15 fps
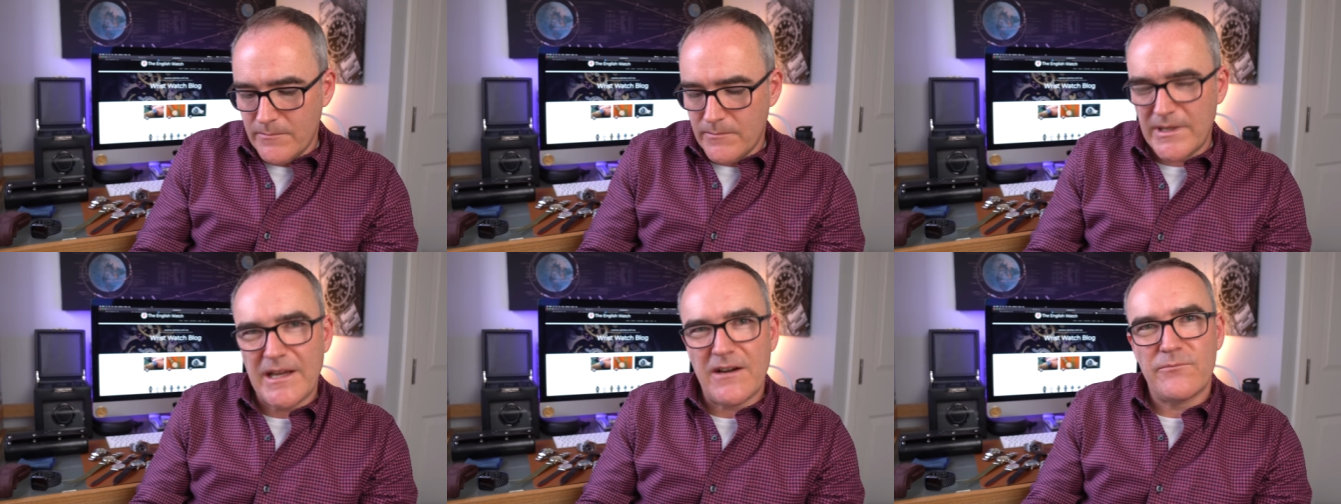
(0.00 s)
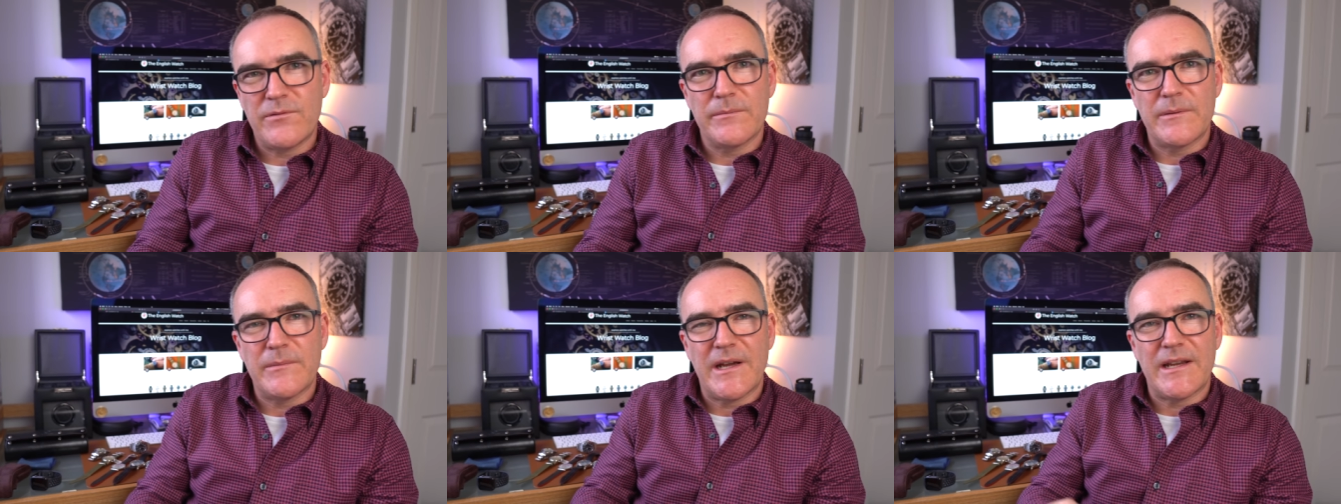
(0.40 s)
But yeah, I've
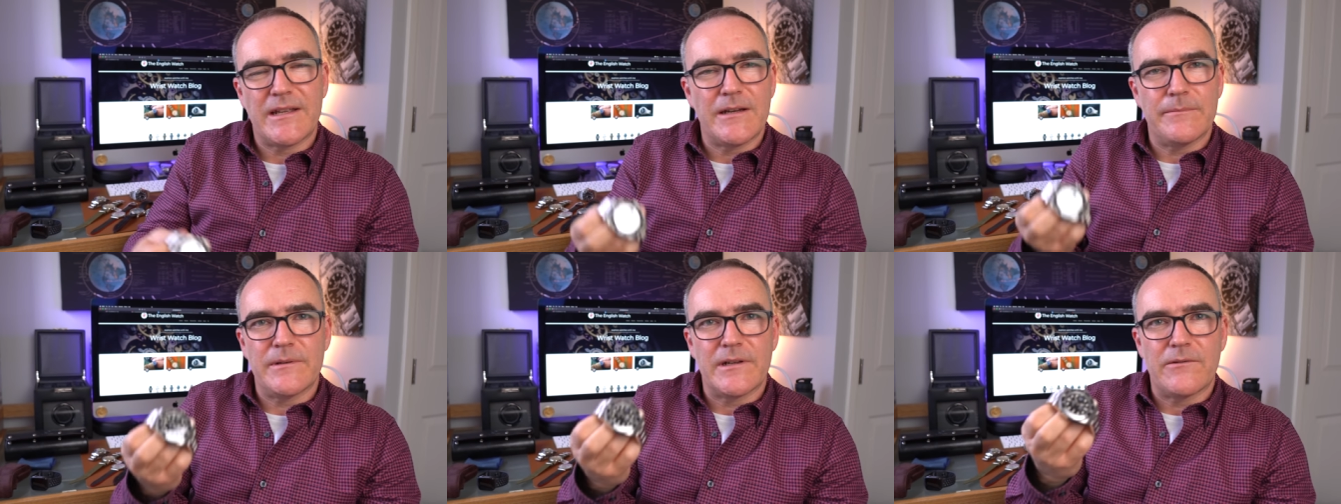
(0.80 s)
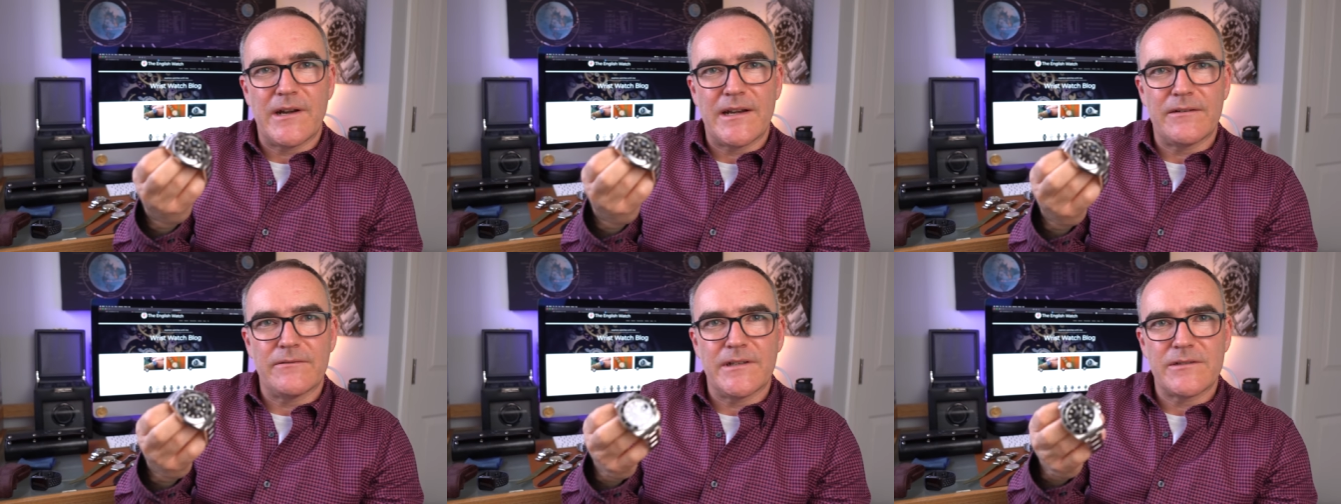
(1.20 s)
probably made a couple of
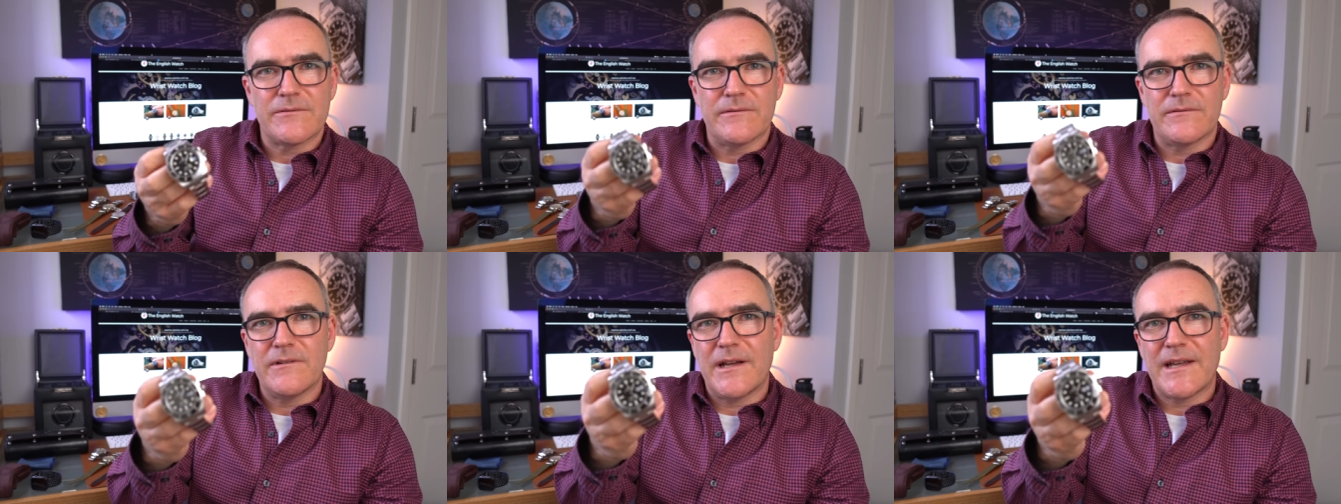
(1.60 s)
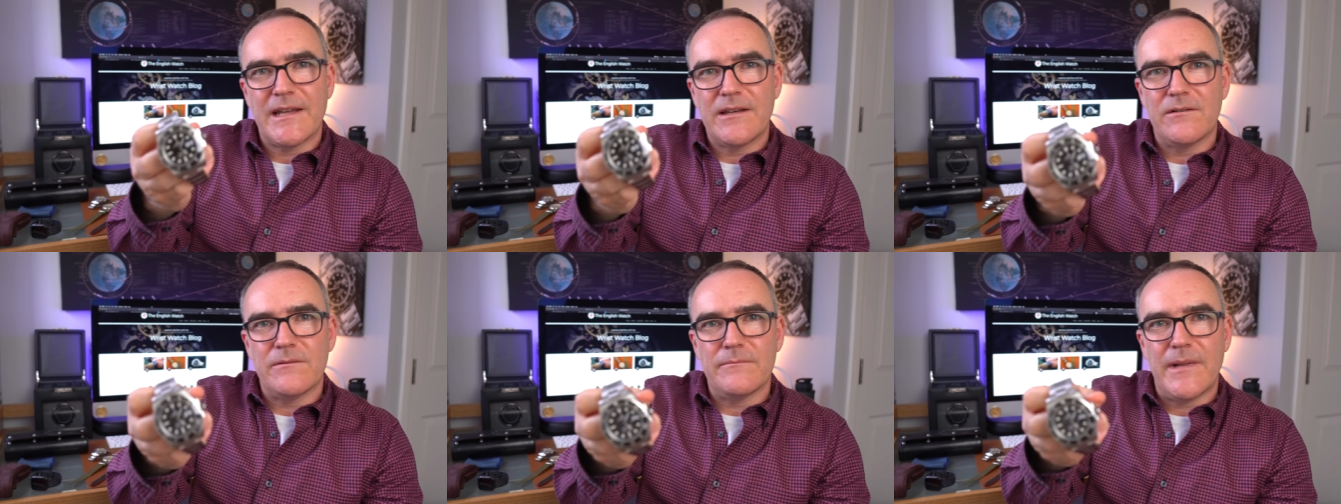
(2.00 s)
grand on this one.
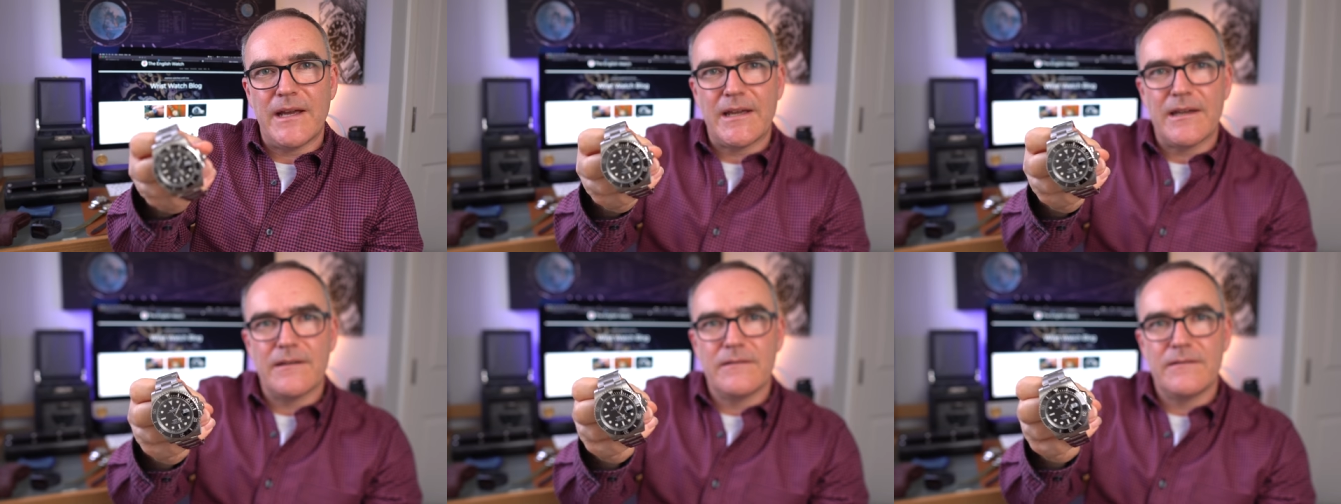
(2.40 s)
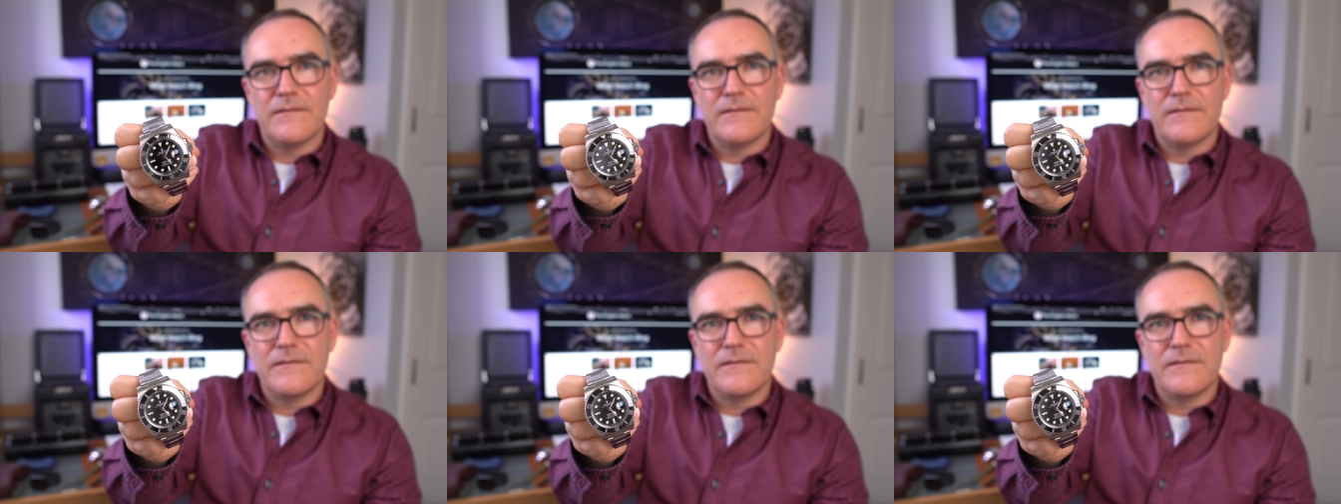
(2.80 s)
Again, not mega,